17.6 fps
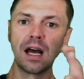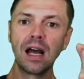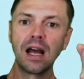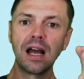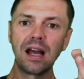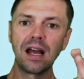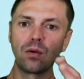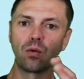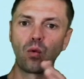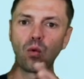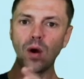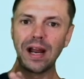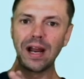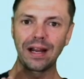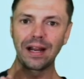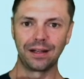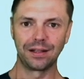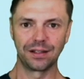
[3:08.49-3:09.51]
and
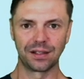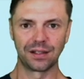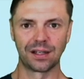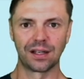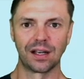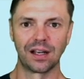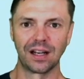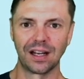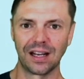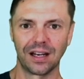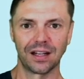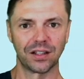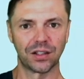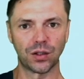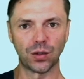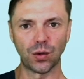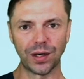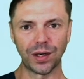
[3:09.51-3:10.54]
wanes in its
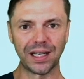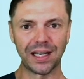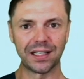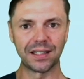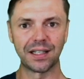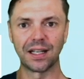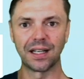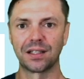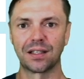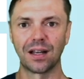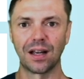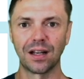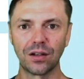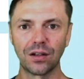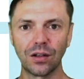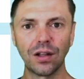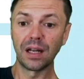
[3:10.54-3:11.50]
28-day cycle,